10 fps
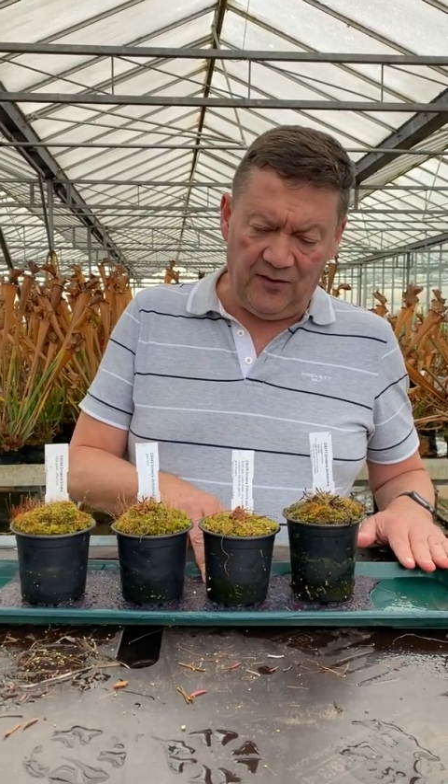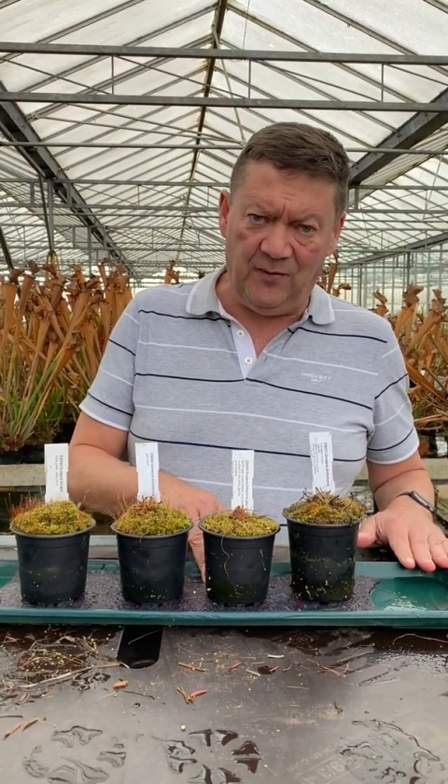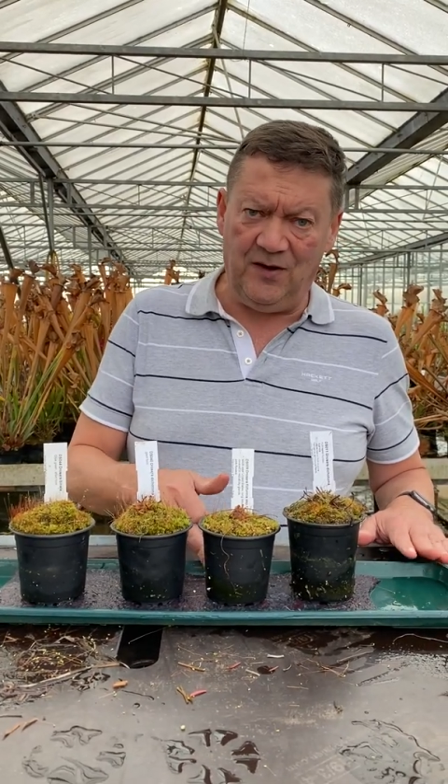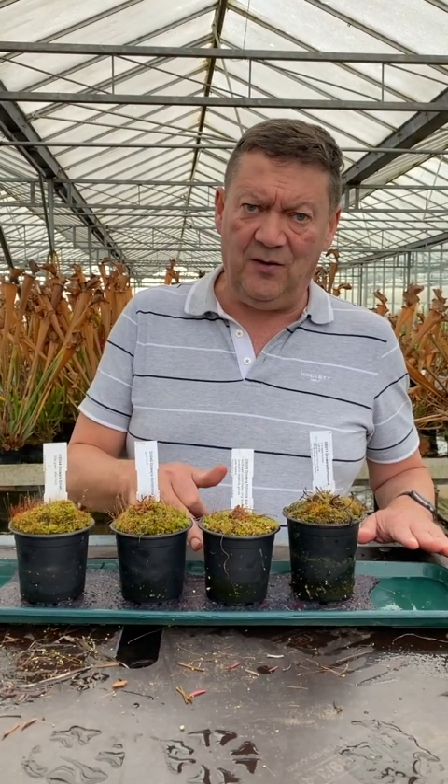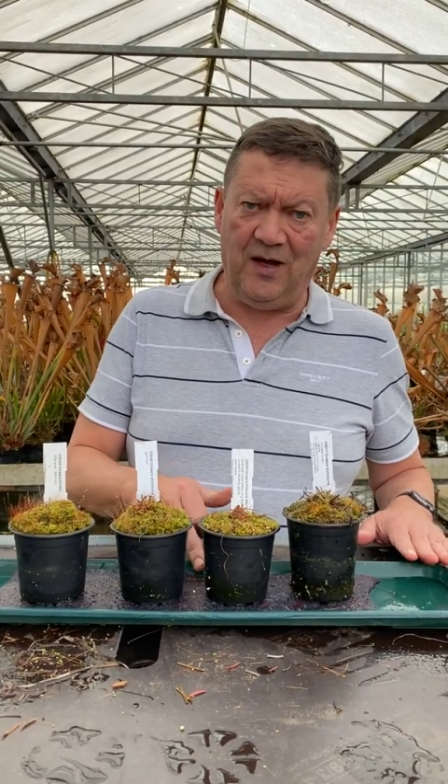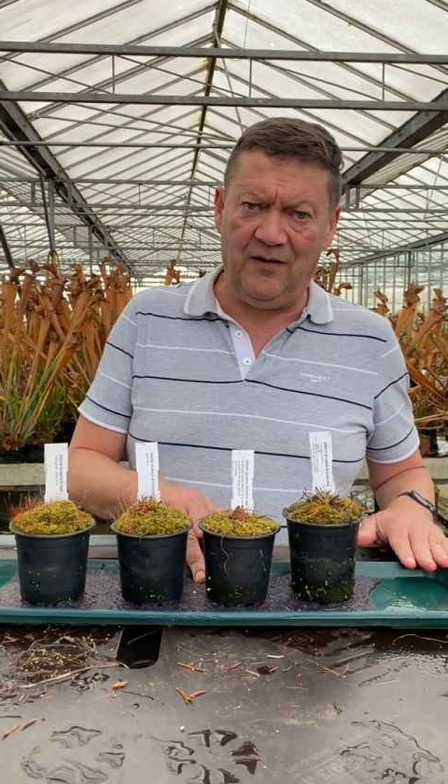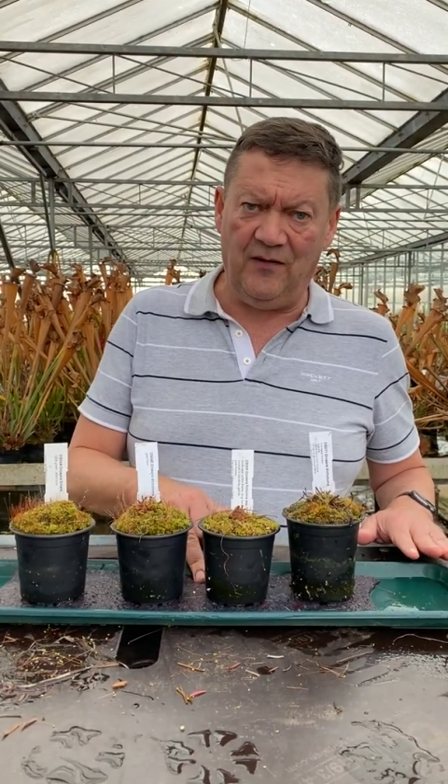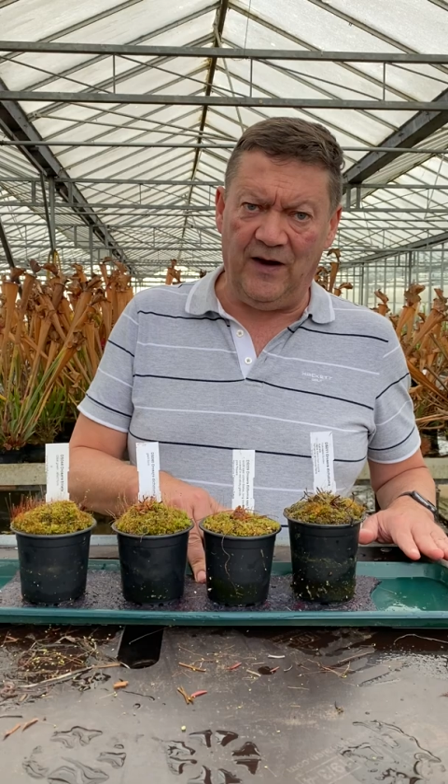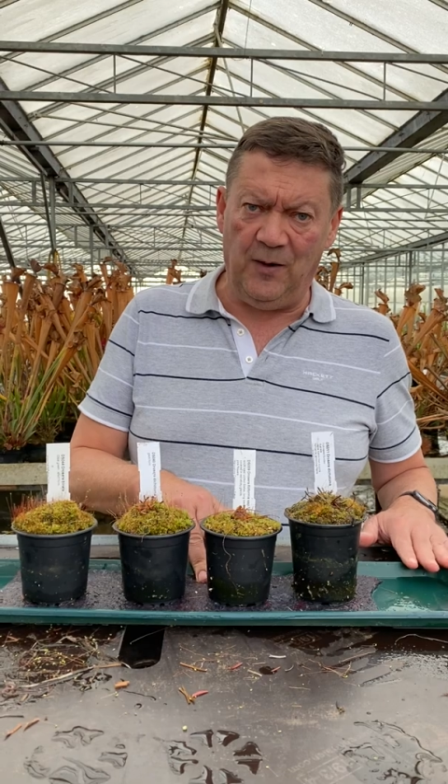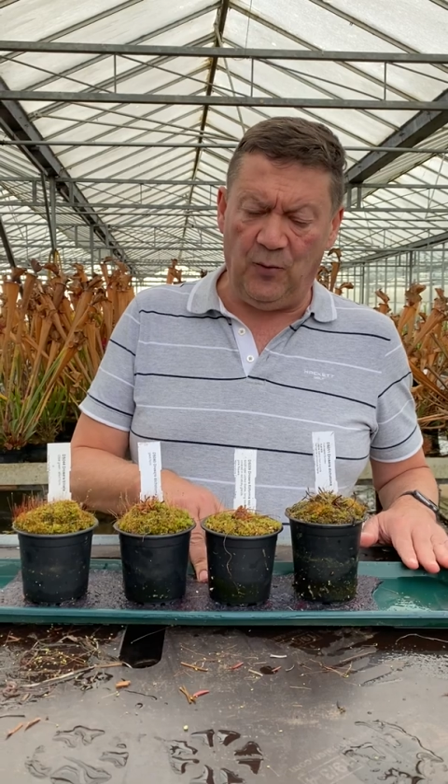We do have it
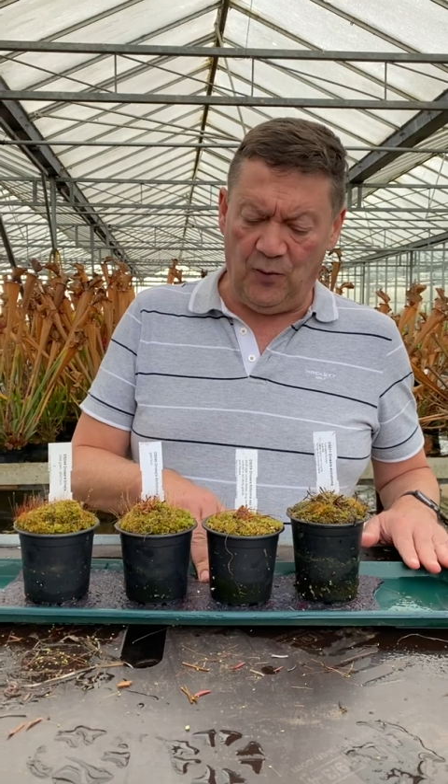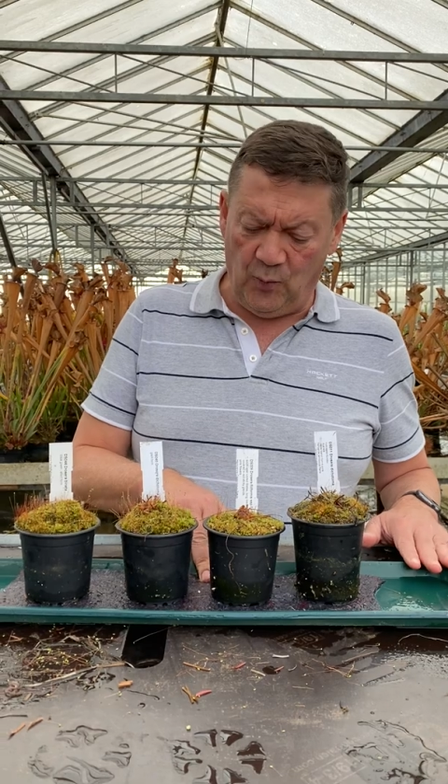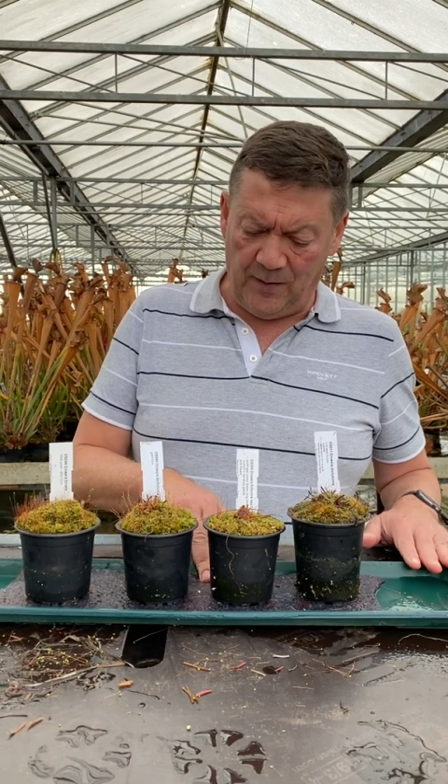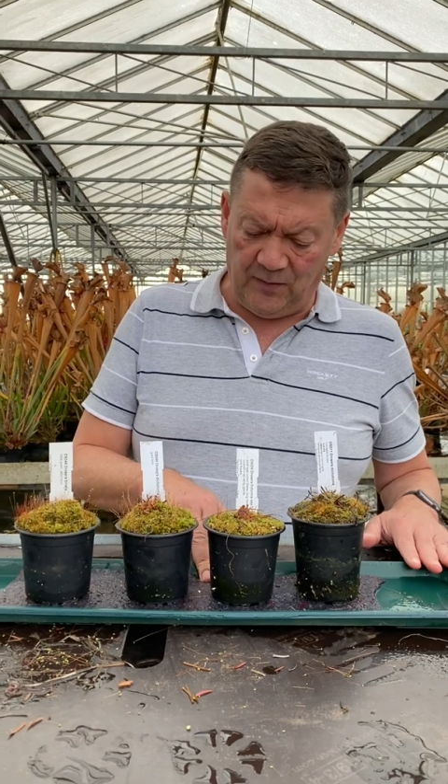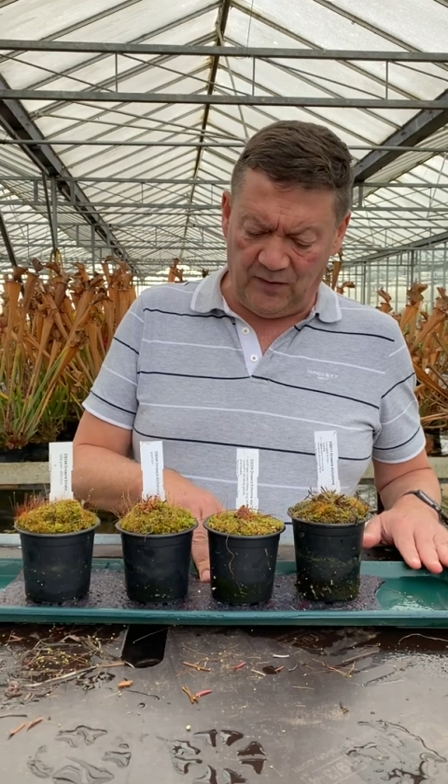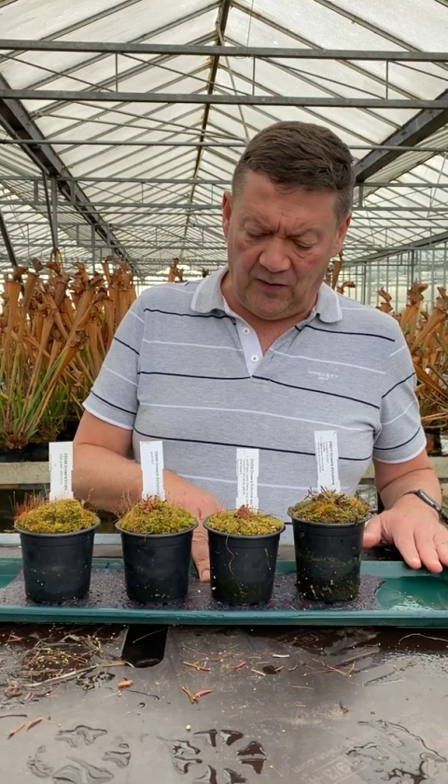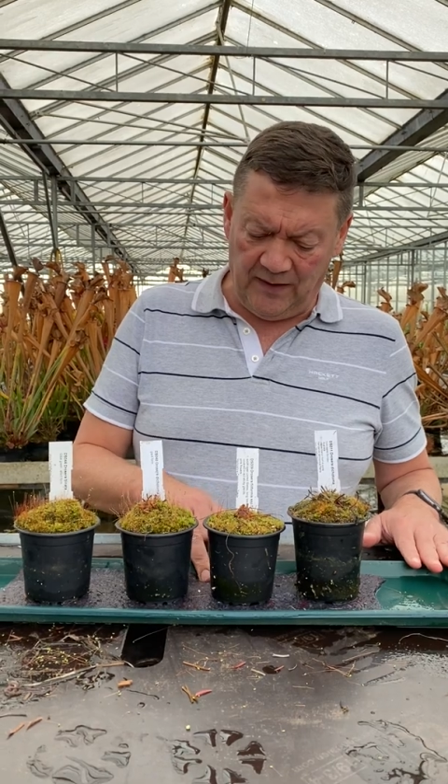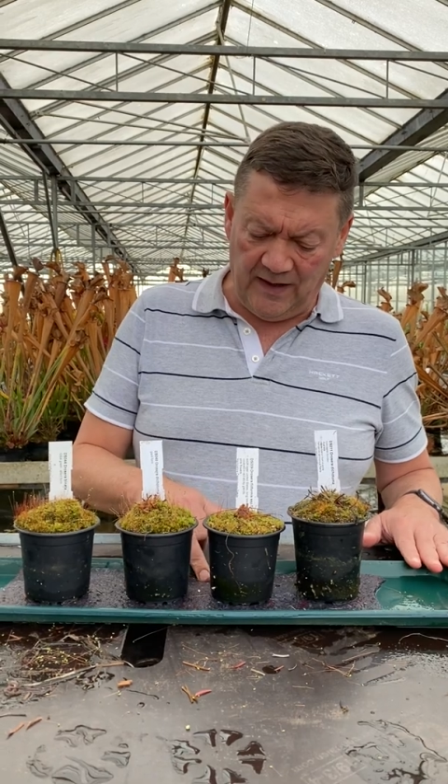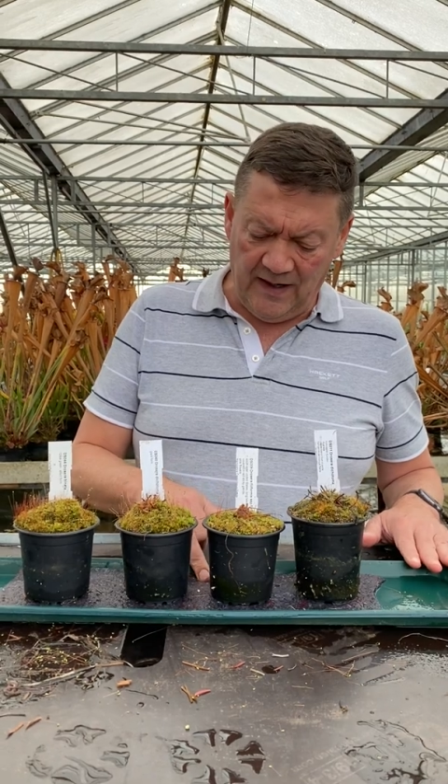available on the website.